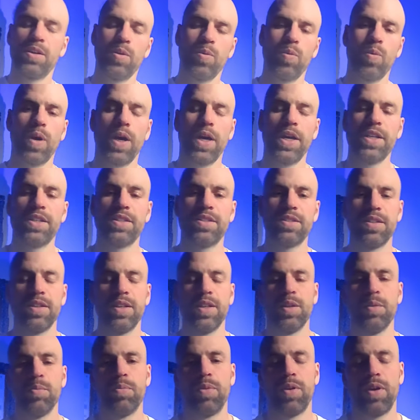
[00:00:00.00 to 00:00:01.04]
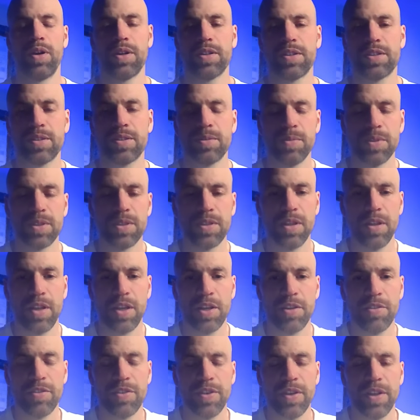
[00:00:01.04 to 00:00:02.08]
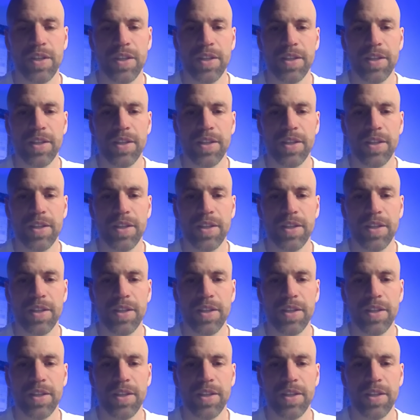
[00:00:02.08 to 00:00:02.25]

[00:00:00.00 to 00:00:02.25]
white box with a lot of